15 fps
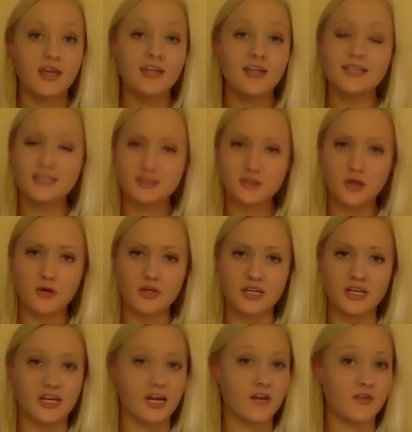
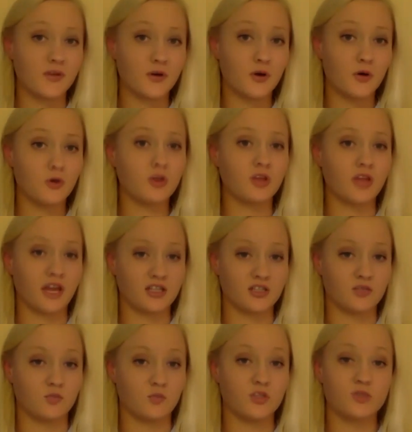Nickelodeon held their own
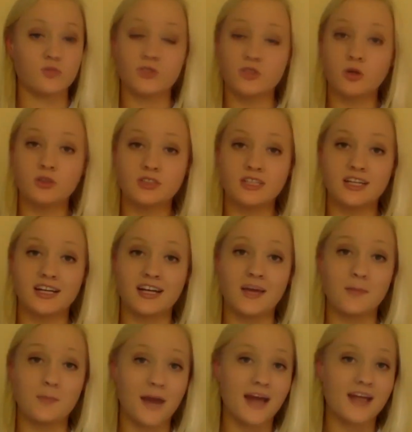election, which resulted in a
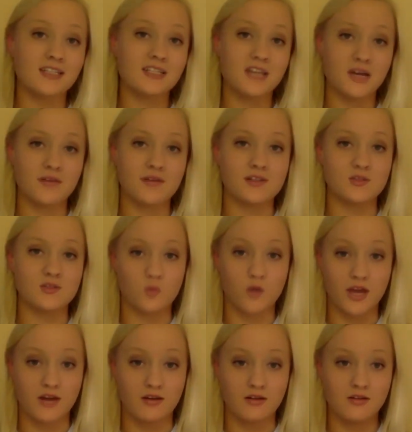Biden-Harris
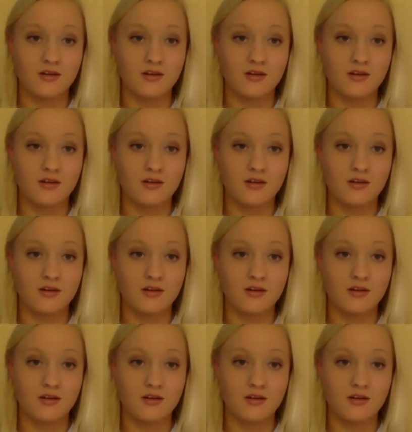win.